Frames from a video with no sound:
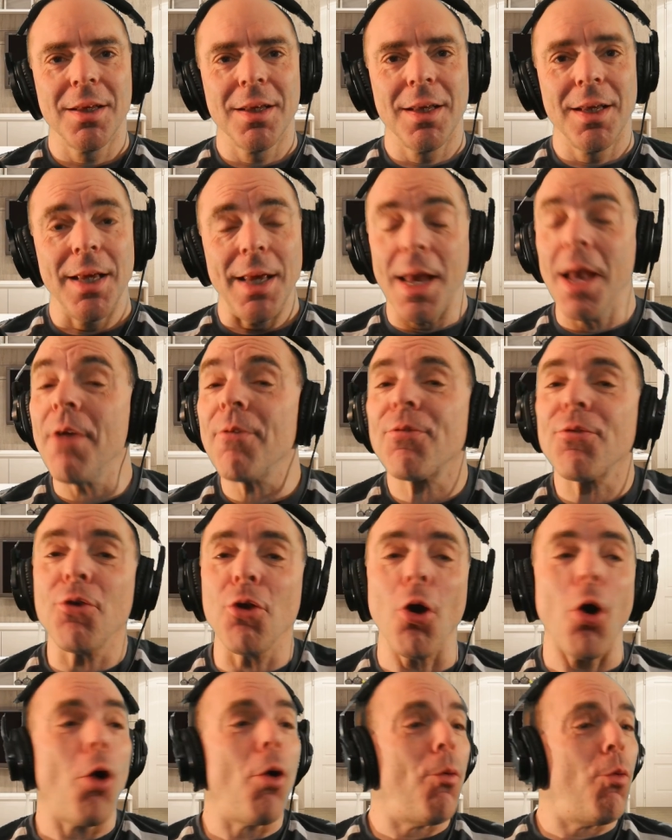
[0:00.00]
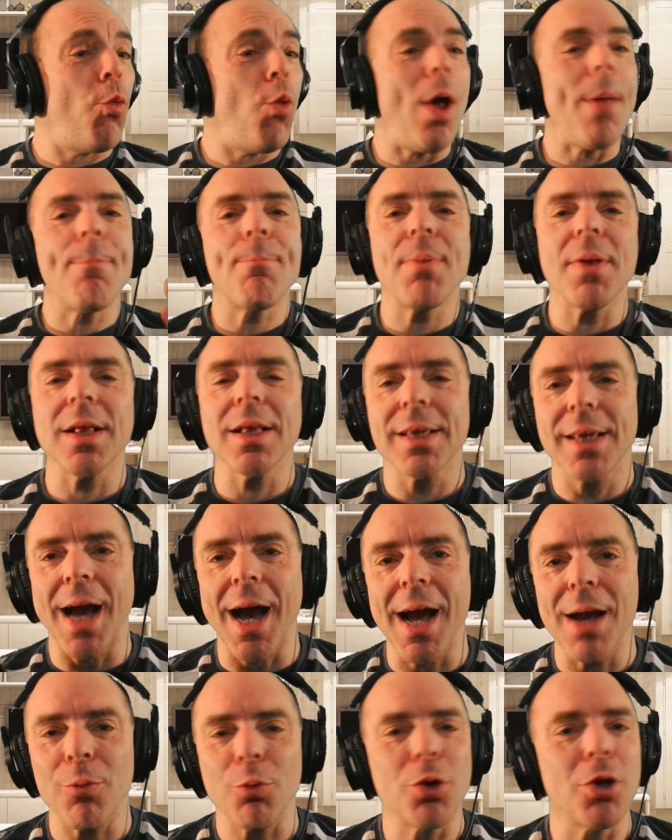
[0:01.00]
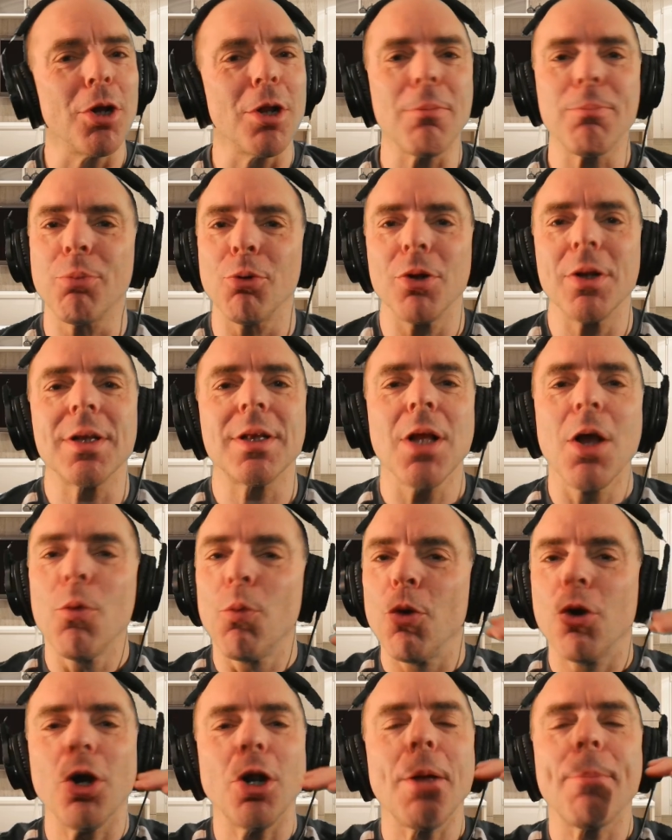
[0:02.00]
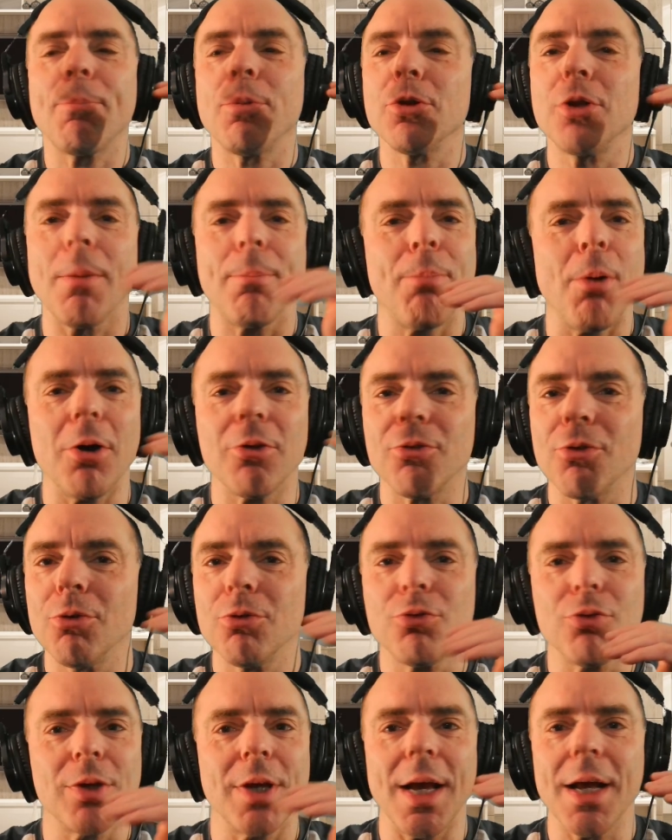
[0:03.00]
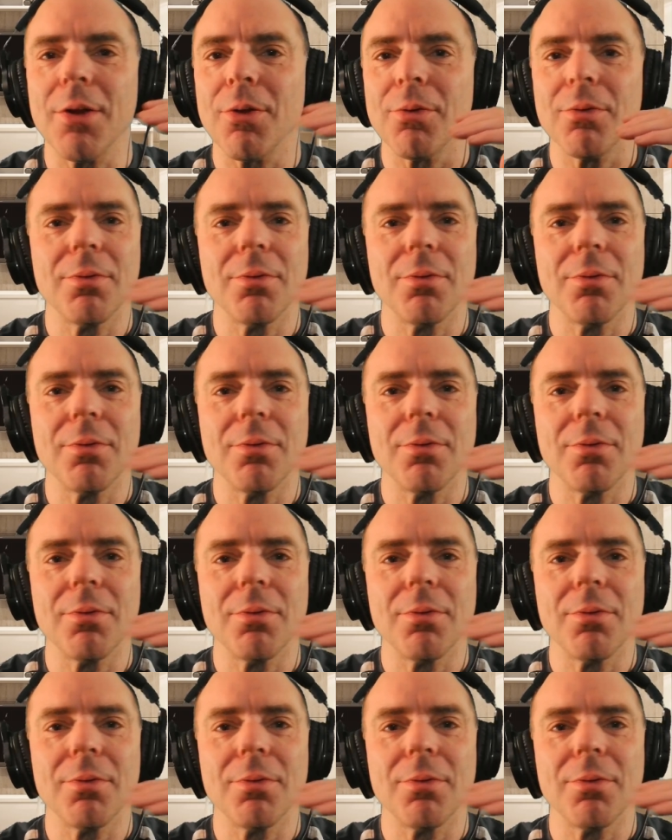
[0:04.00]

If you're a red pill guy, we're going to put the puzzle together.